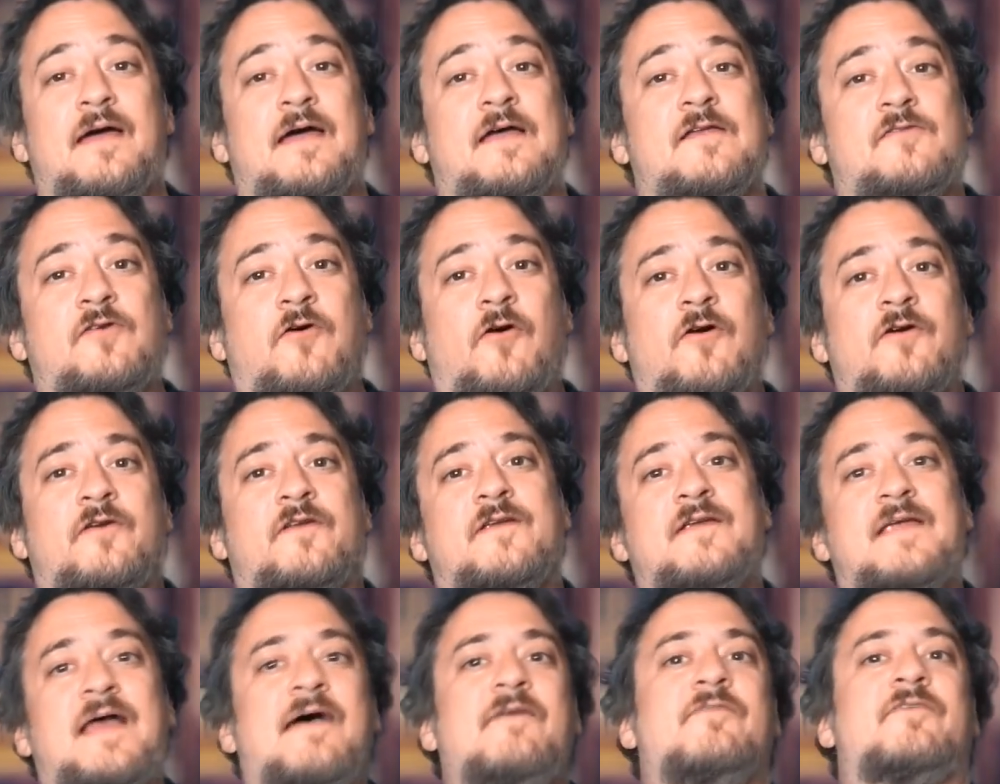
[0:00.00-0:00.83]
It's hard to
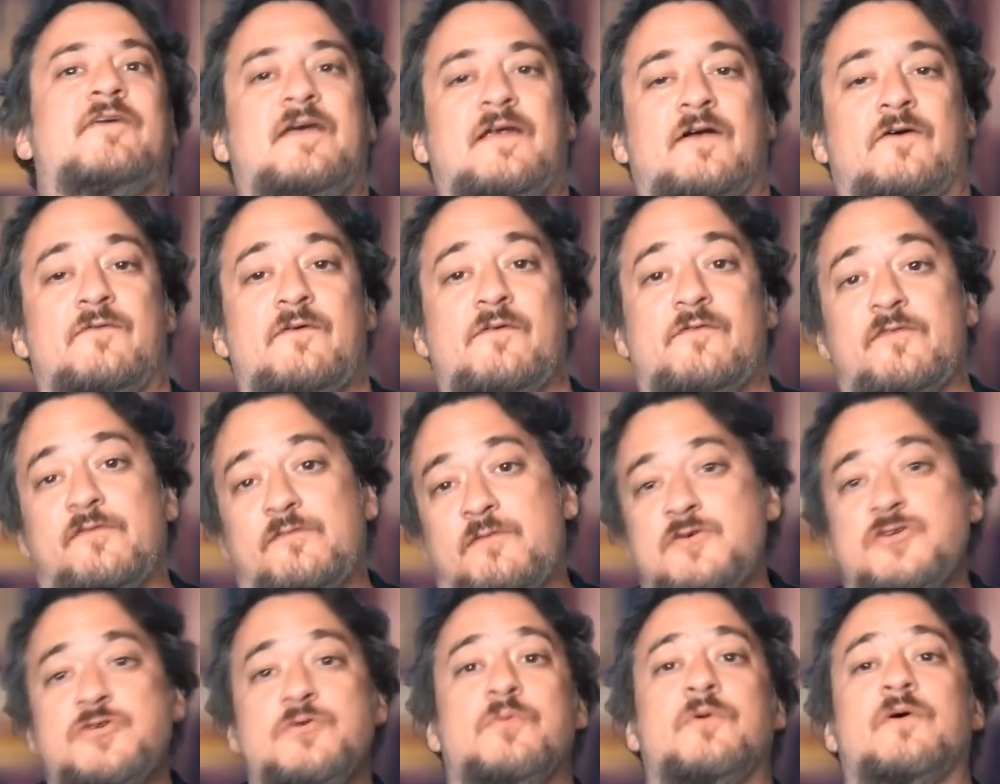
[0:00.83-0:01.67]
navigate on a river,
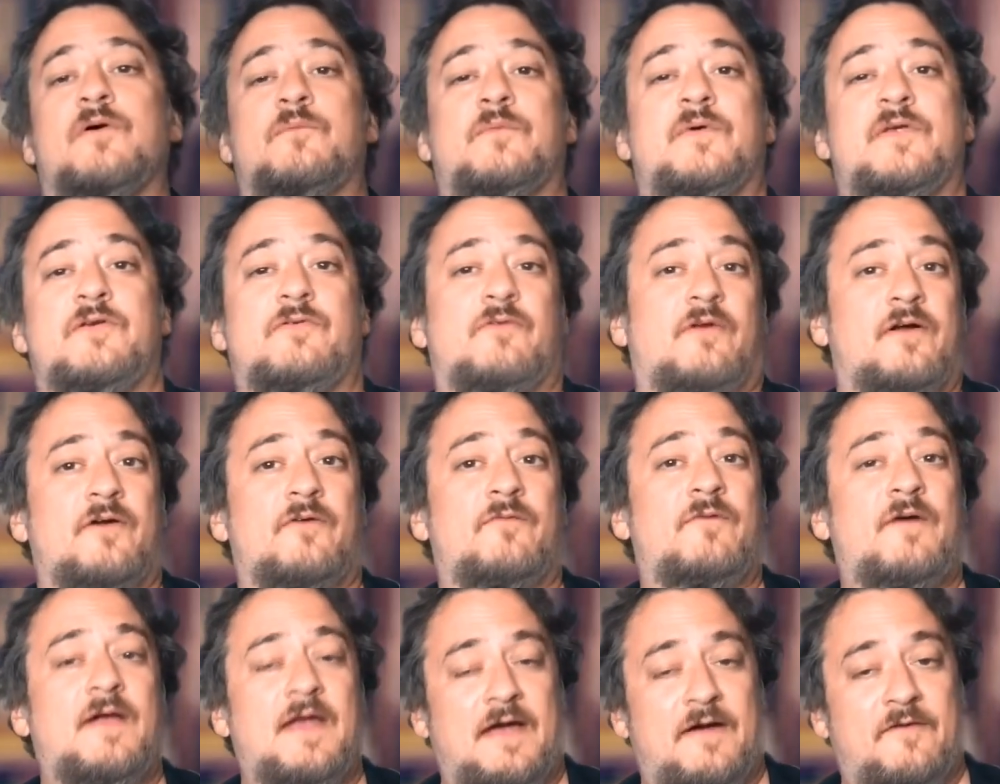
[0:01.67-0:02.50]
especially when you're on a
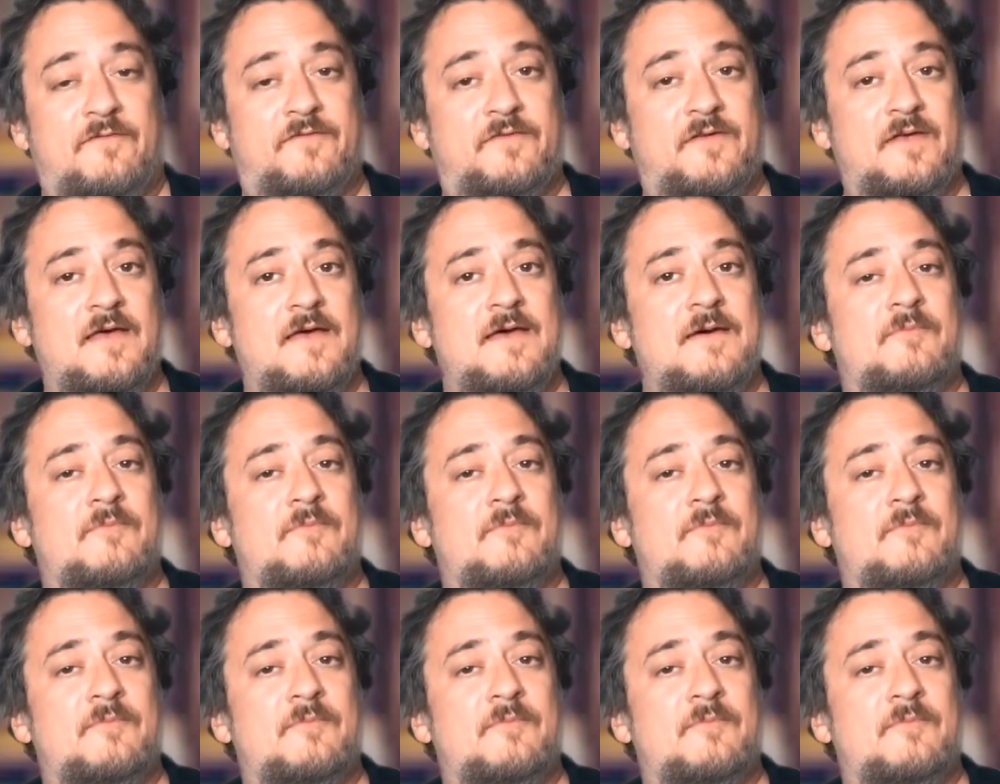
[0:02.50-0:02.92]
raft.